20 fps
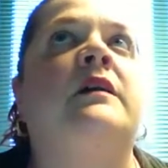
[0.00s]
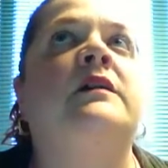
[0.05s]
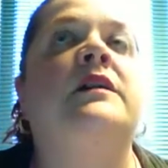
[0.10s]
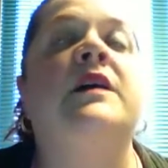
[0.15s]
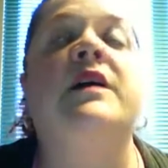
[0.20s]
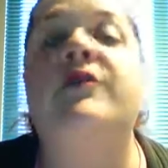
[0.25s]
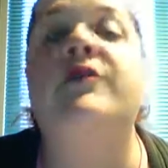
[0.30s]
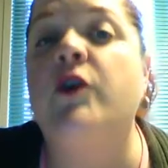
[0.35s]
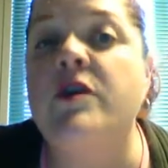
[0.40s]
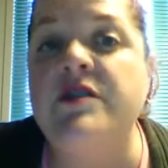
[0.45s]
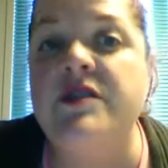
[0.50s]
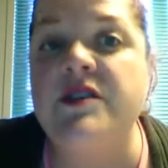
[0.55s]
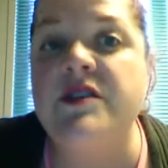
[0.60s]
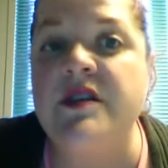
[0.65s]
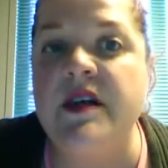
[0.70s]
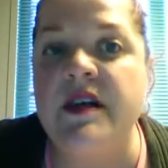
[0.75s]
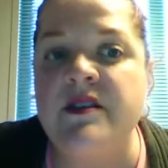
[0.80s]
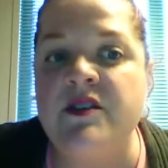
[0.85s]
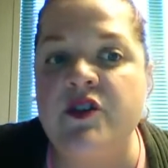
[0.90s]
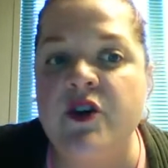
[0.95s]
liver
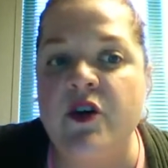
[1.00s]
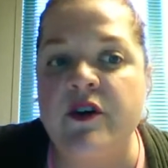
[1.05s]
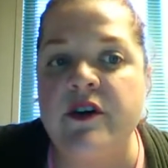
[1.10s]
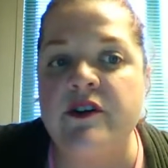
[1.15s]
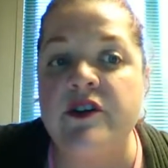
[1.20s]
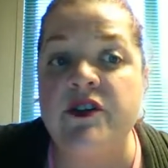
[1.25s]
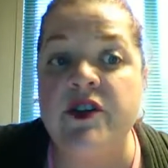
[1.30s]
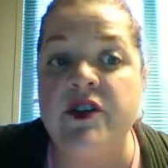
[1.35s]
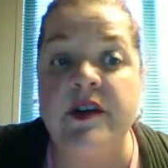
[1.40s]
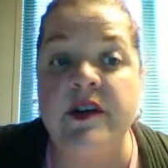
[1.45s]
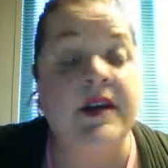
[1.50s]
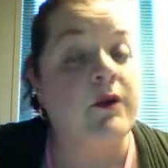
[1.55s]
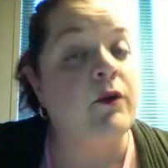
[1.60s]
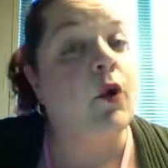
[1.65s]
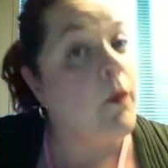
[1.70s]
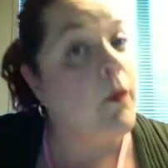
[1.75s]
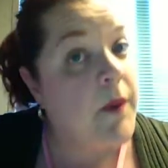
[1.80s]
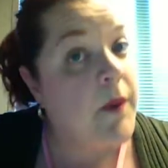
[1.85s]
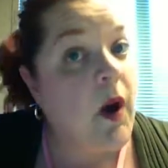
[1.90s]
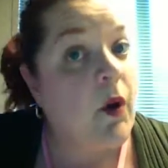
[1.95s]
is starting to shut down,
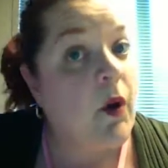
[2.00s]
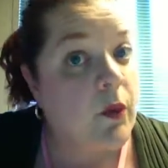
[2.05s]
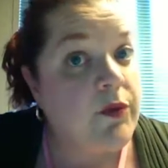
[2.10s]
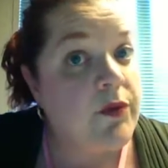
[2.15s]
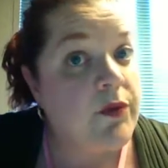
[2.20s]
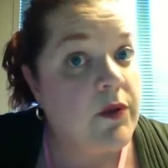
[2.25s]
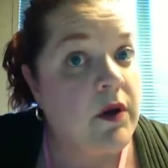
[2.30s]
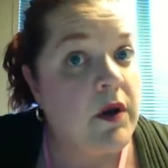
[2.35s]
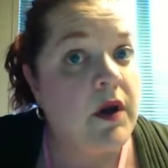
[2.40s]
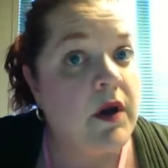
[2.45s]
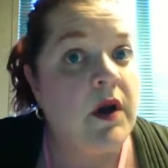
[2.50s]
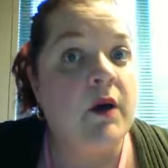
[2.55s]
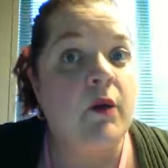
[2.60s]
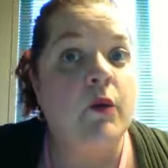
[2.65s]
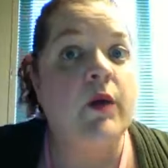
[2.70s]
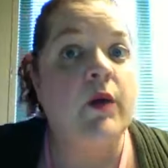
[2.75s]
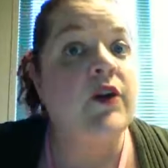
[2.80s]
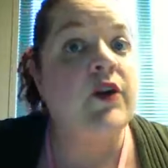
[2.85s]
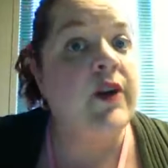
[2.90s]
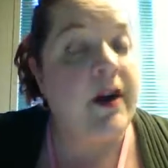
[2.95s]
or both.
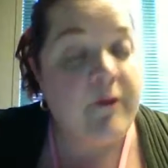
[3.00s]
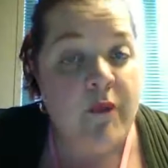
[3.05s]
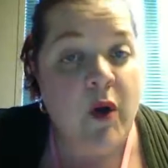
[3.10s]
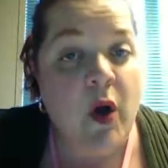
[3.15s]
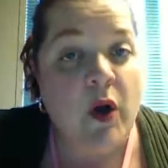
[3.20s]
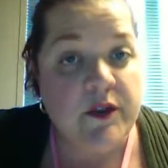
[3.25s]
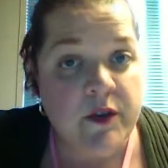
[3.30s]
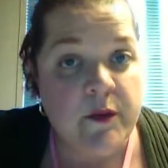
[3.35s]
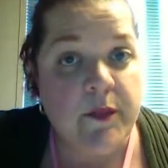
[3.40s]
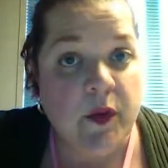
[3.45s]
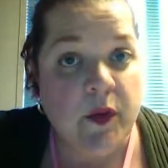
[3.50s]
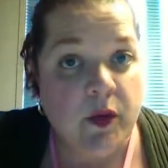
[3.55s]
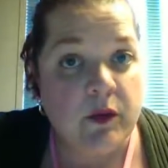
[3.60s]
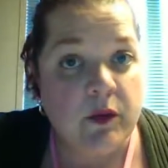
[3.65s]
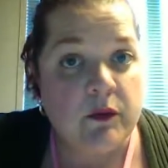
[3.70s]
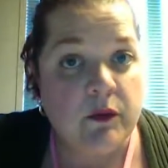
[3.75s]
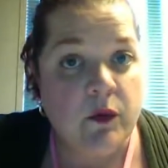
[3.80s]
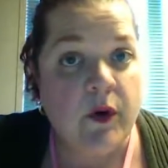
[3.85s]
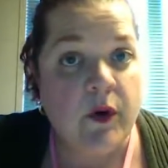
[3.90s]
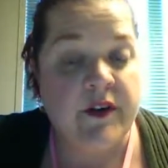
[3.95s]
We could have multiple
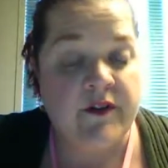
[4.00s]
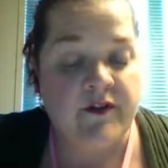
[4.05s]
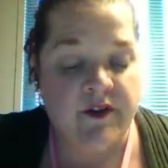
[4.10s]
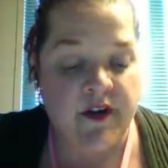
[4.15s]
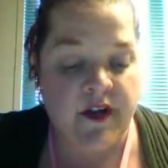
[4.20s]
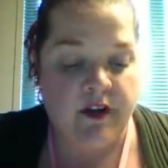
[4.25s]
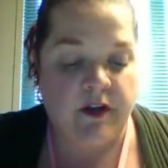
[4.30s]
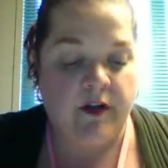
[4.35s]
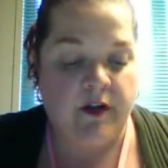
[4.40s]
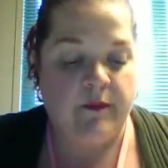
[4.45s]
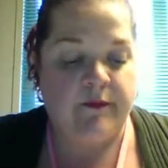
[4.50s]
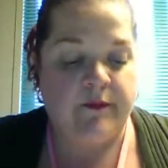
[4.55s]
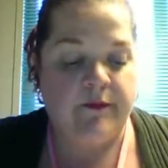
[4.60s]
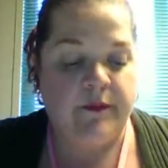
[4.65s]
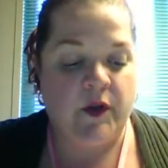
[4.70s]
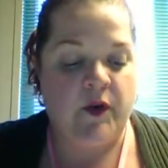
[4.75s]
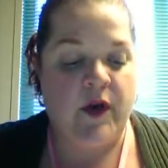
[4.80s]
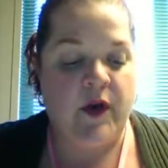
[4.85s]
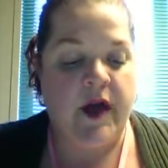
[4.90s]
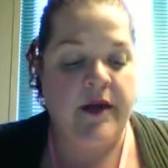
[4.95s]
organ failure,
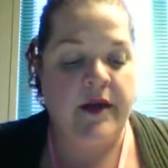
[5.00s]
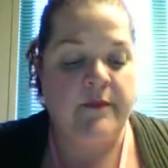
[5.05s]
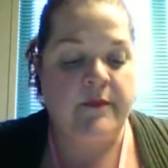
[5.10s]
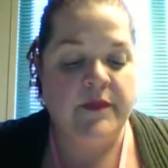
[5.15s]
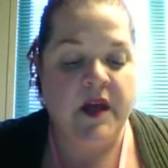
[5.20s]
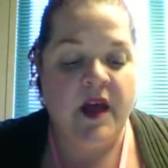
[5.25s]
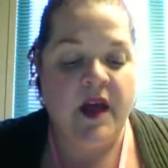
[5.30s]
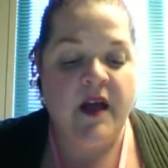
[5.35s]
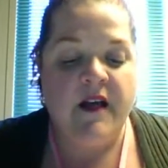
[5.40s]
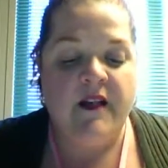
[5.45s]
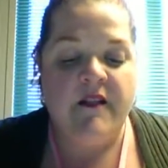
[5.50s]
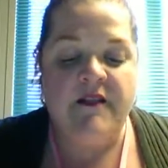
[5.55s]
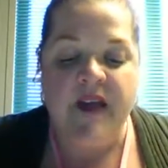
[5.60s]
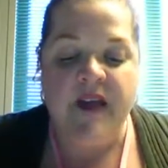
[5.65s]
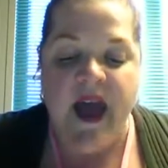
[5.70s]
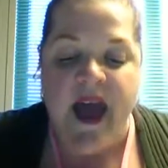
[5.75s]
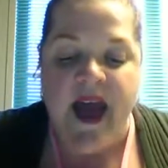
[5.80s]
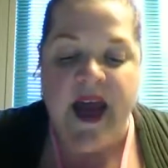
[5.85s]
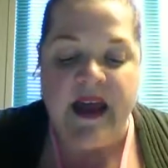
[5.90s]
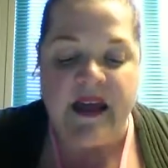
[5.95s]
okay?
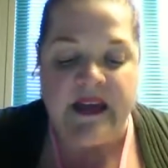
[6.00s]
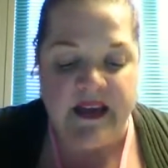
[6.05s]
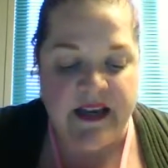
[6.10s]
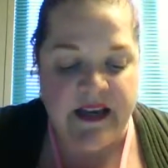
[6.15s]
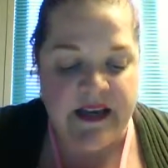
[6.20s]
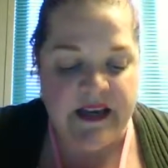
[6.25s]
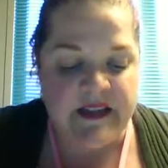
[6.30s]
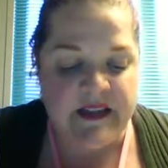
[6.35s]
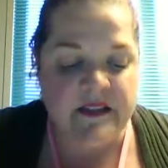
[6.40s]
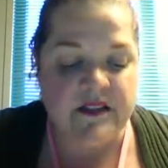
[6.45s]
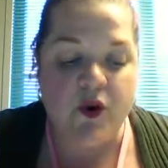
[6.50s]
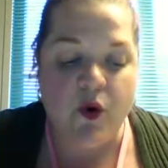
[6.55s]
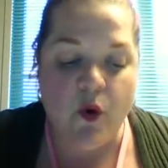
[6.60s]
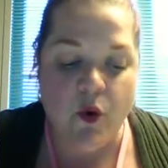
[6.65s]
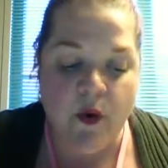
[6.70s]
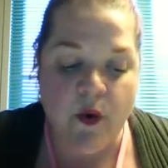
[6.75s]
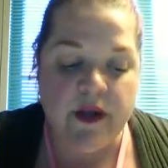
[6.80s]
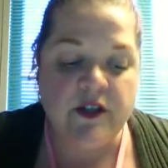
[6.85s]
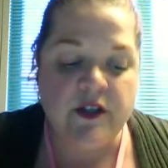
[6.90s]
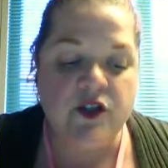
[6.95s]
That is
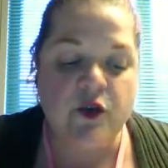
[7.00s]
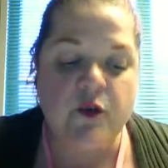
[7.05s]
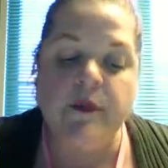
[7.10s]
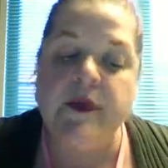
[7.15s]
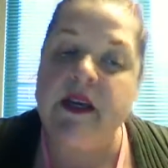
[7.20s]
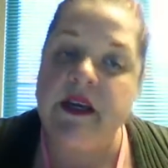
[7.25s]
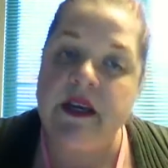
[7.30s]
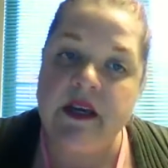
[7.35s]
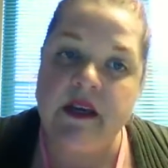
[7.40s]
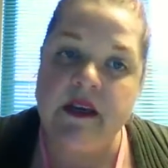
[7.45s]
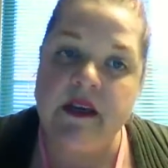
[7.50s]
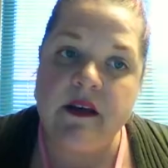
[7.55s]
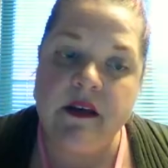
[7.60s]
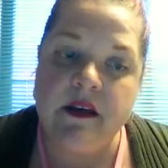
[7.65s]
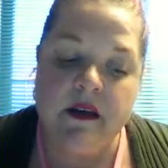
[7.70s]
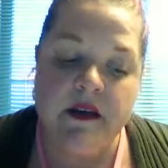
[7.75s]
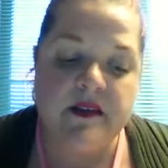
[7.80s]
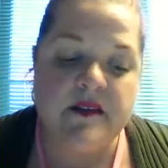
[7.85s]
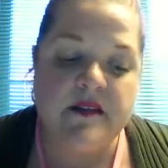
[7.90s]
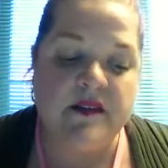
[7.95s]
going to be
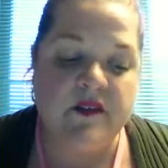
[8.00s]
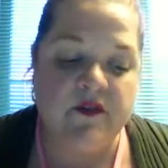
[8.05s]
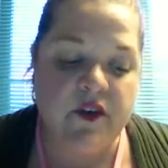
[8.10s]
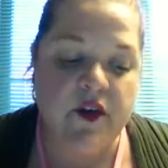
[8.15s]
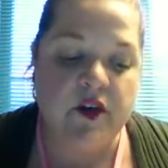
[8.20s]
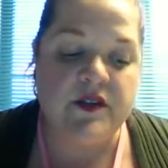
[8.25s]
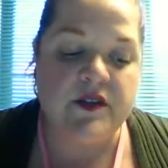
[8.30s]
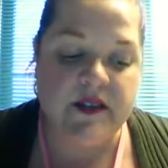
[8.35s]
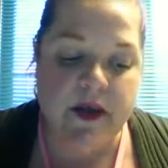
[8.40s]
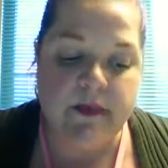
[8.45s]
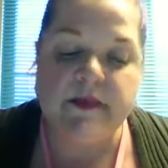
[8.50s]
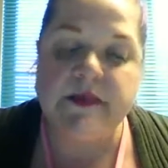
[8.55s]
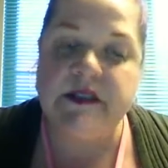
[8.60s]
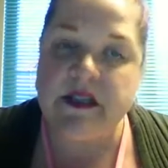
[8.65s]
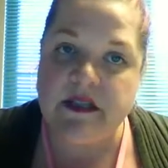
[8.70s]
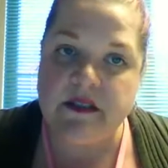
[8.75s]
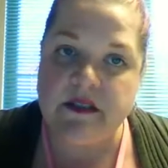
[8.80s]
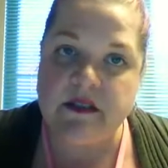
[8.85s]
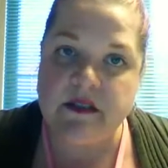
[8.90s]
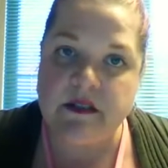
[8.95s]
severe
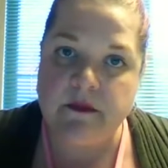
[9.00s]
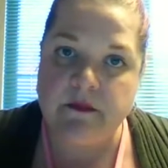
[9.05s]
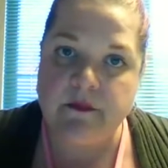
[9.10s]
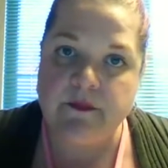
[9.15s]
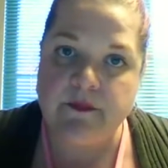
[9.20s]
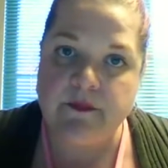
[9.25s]
sepsis.